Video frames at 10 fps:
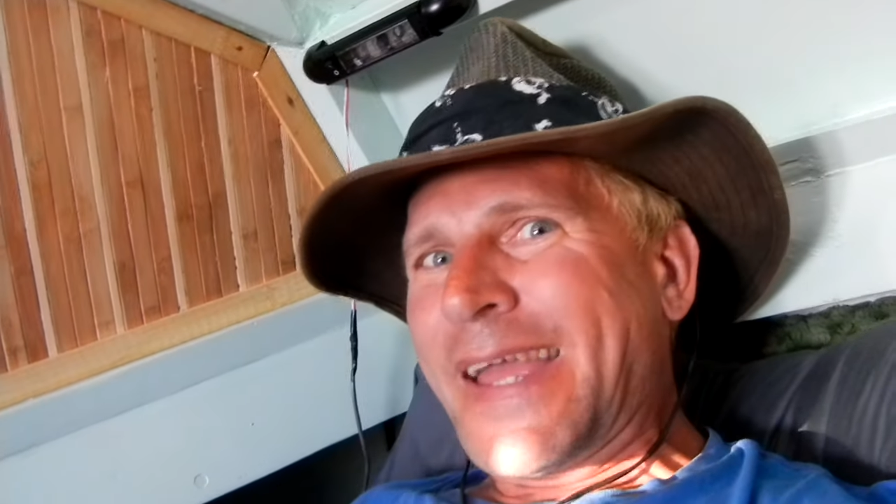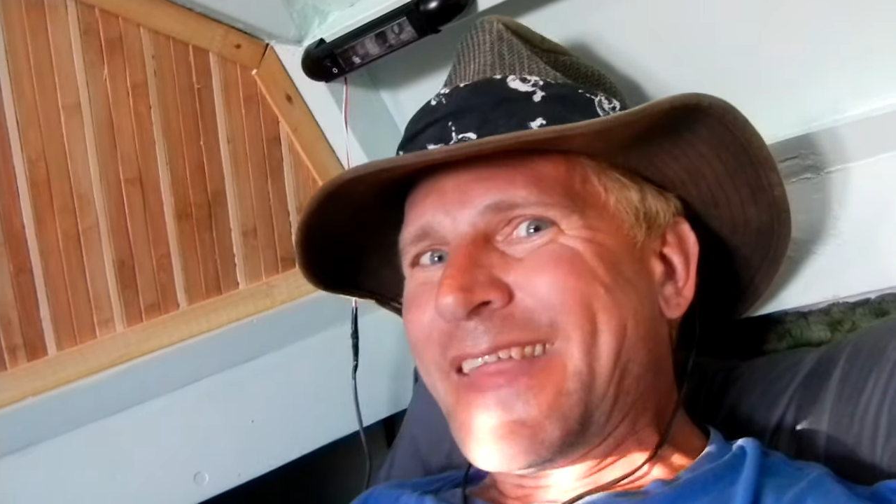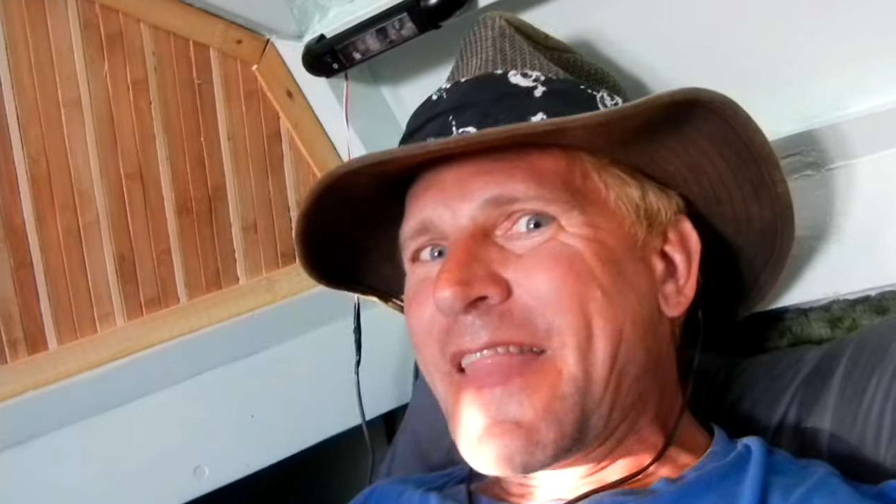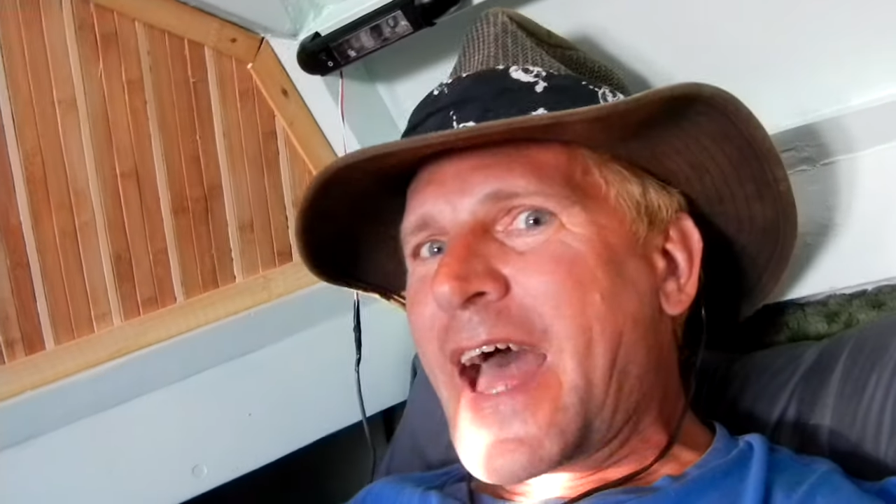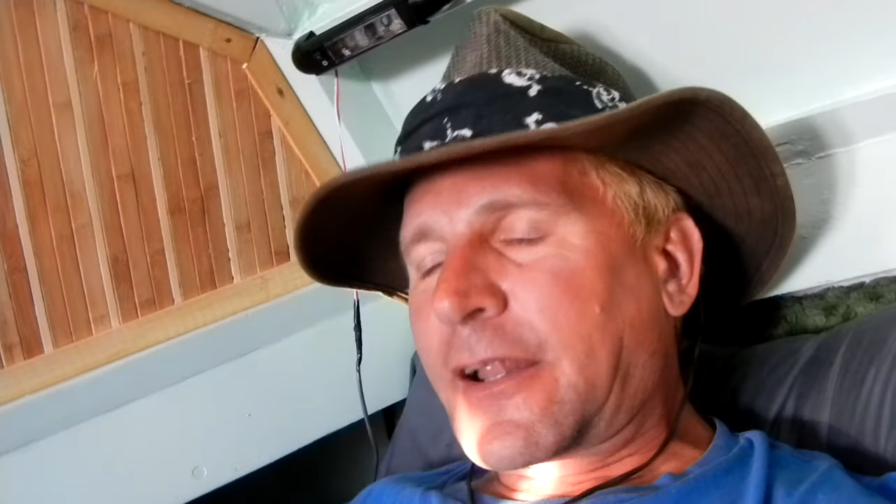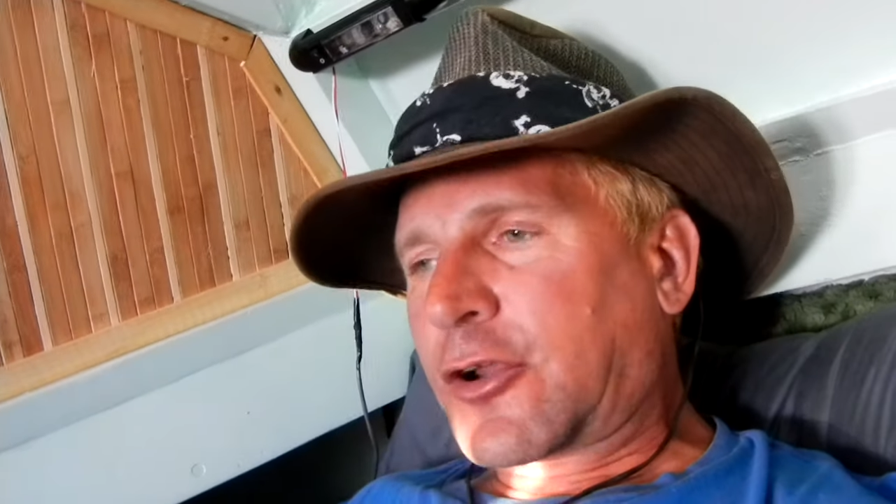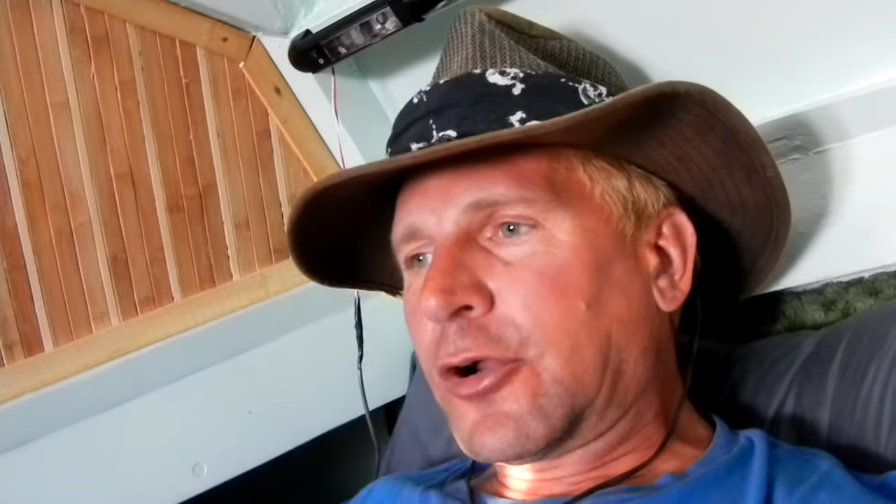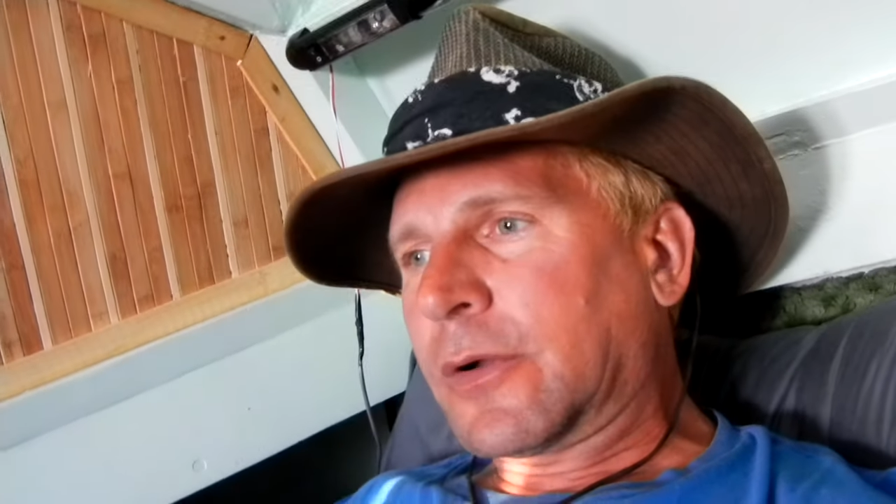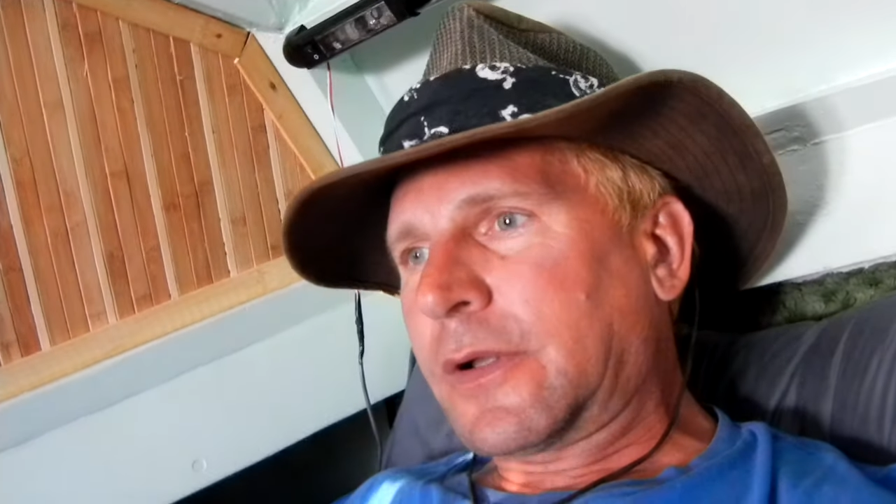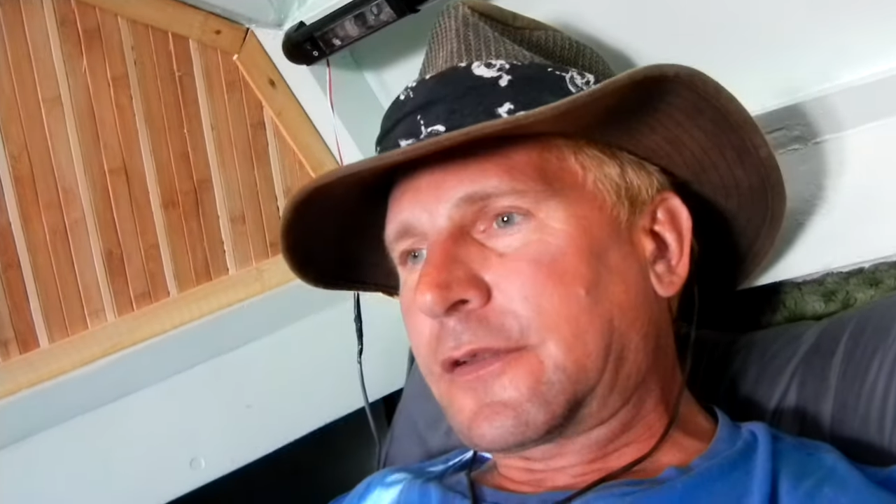in that
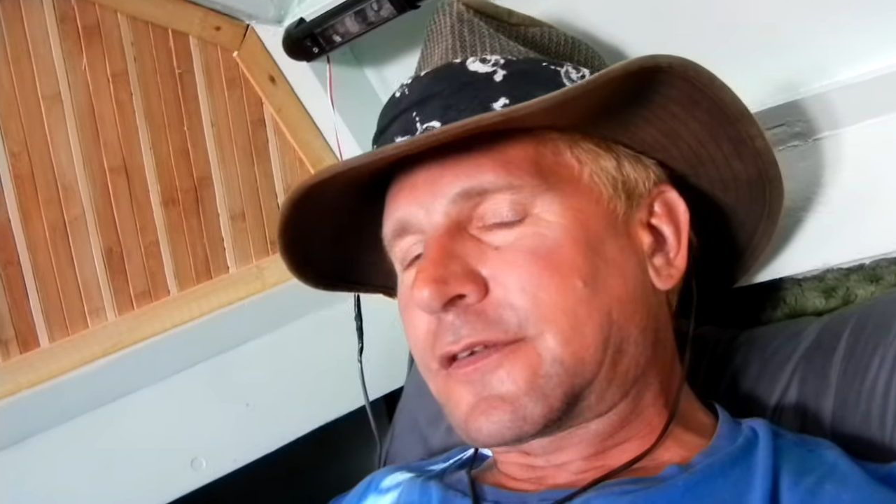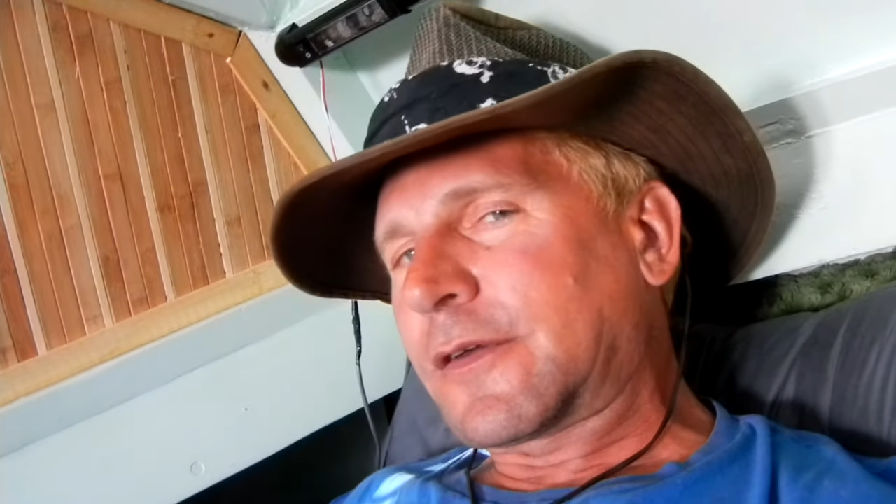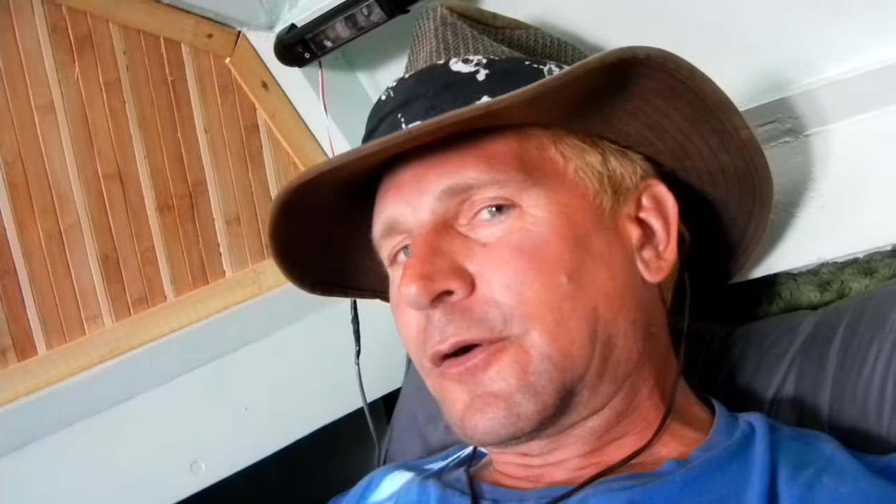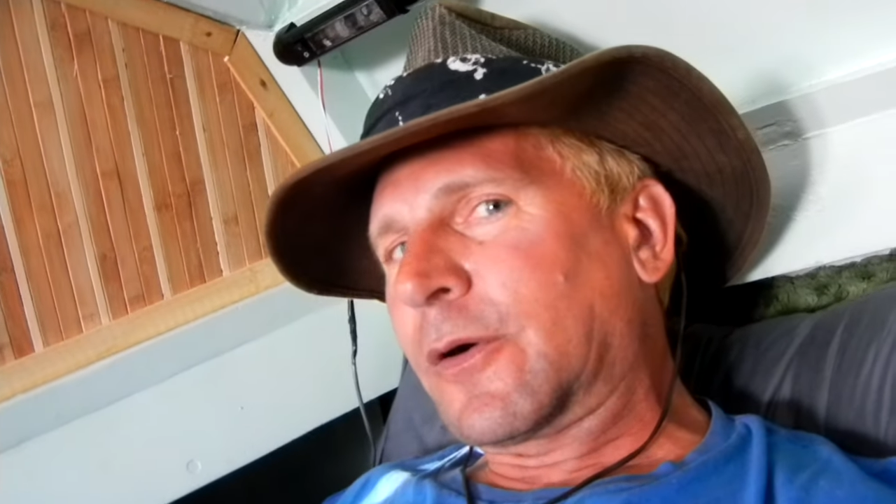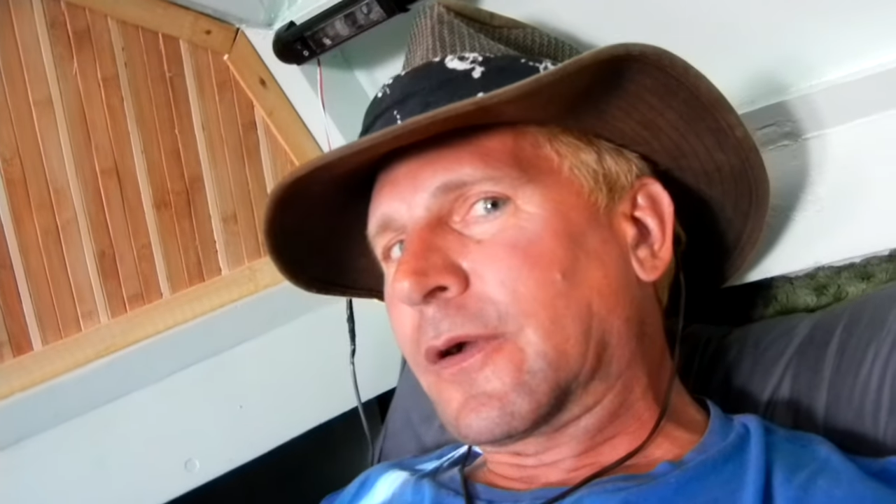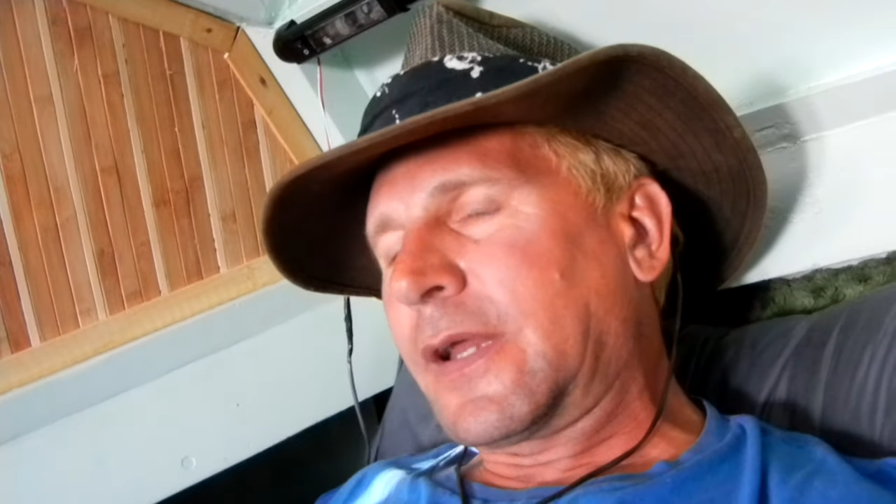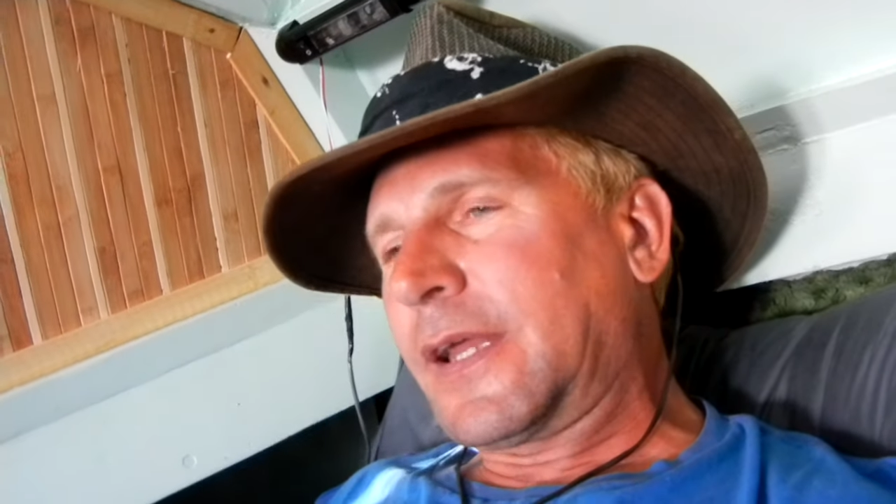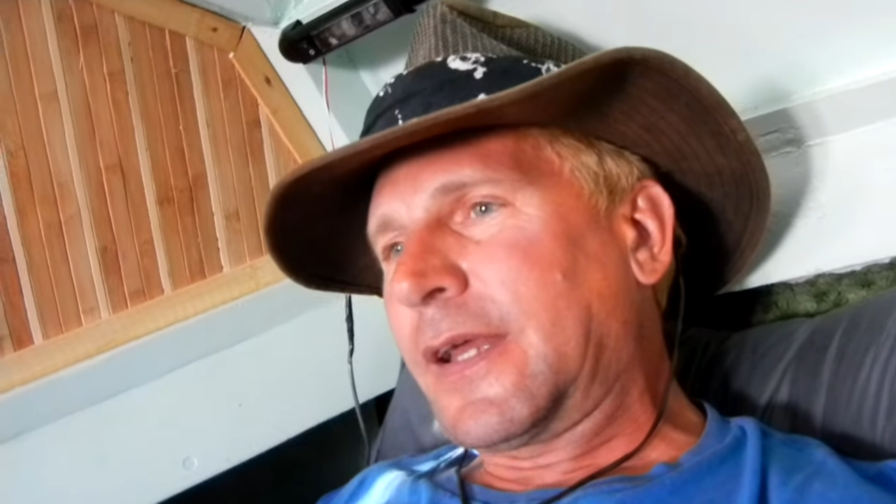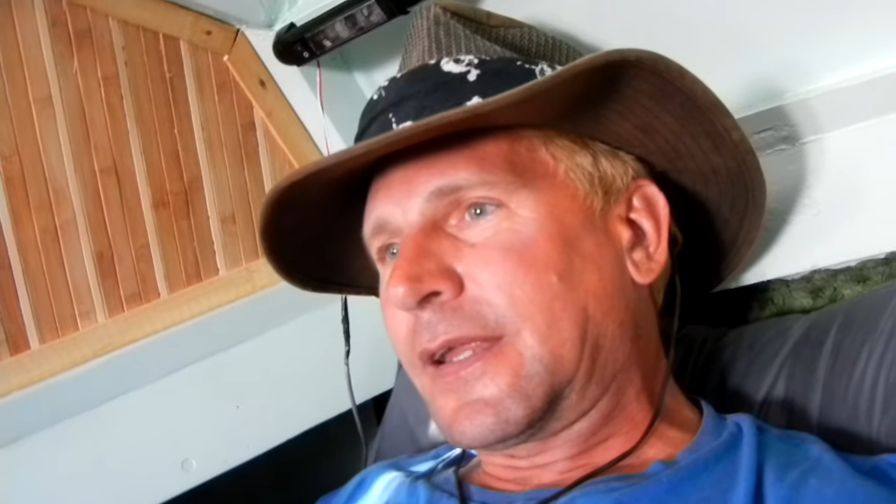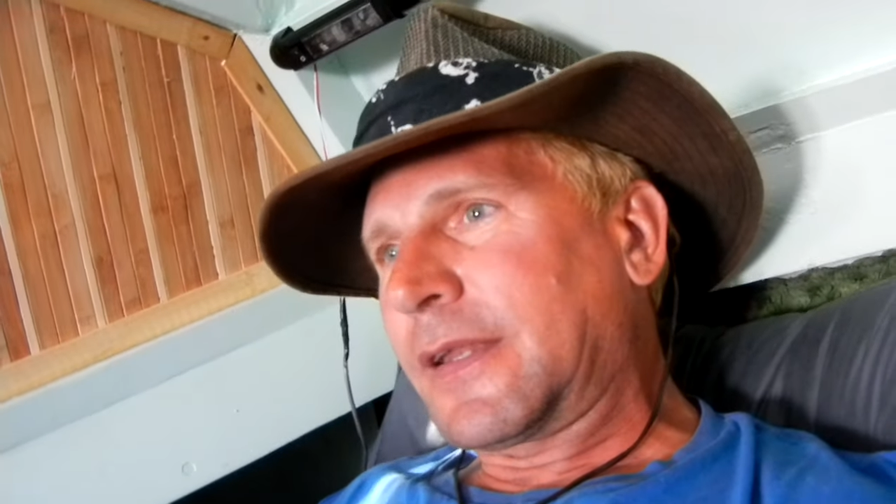current or
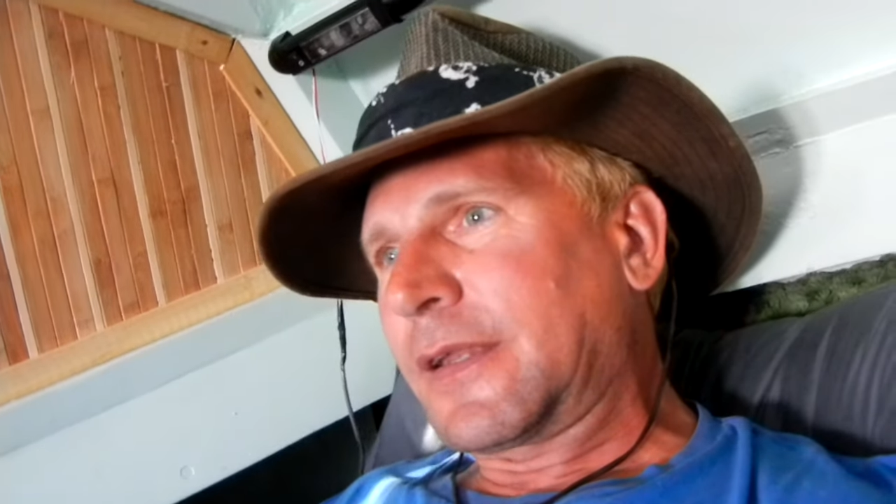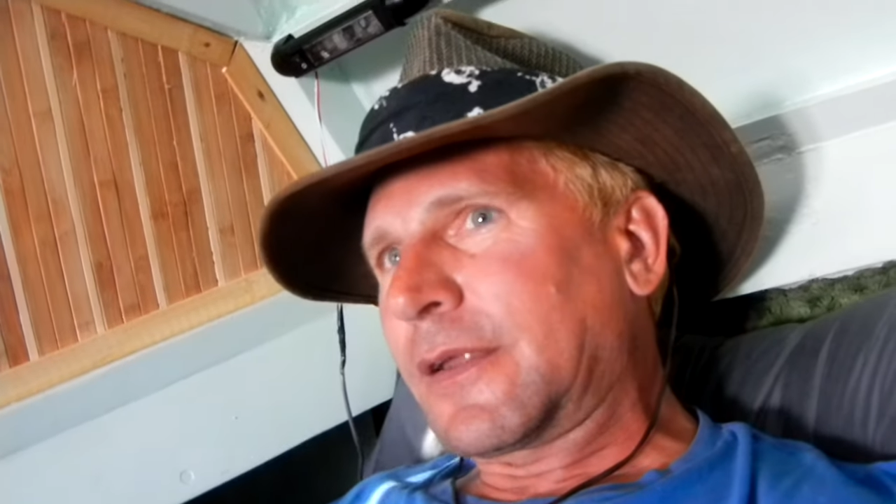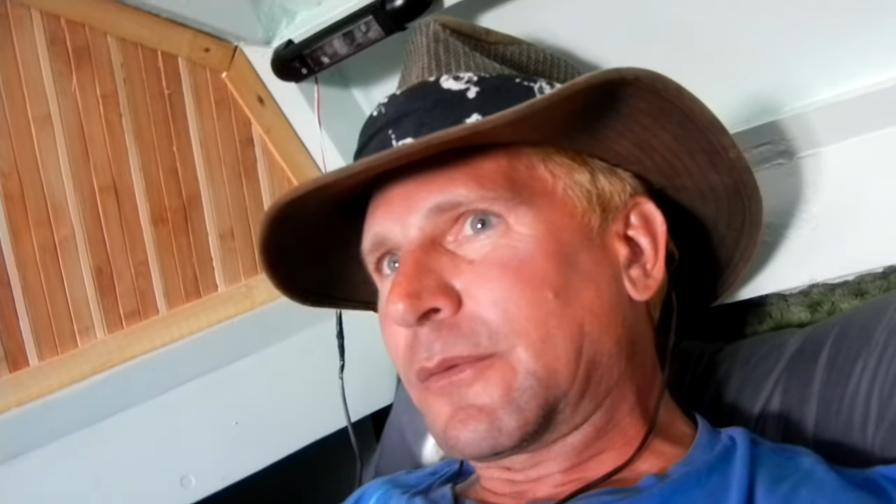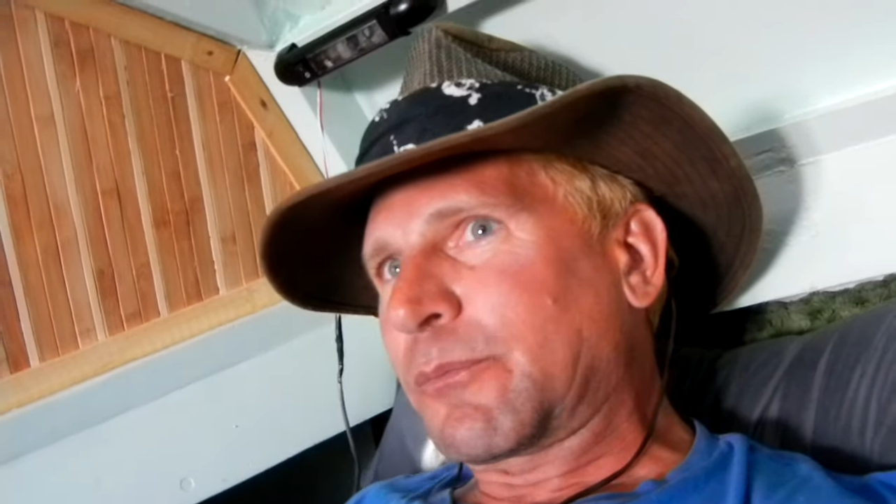in